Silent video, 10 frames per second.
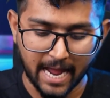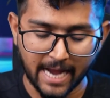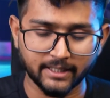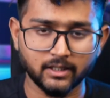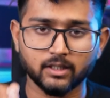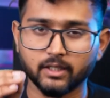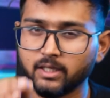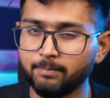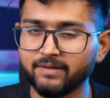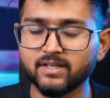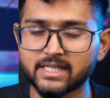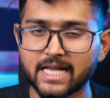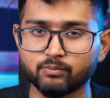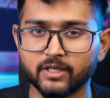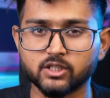and in the previous
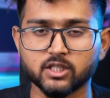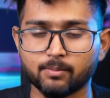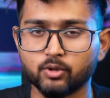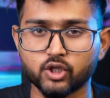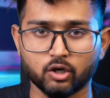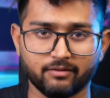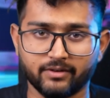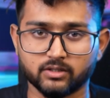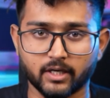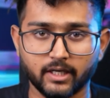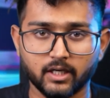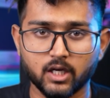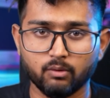class we discussed about sound effects, right?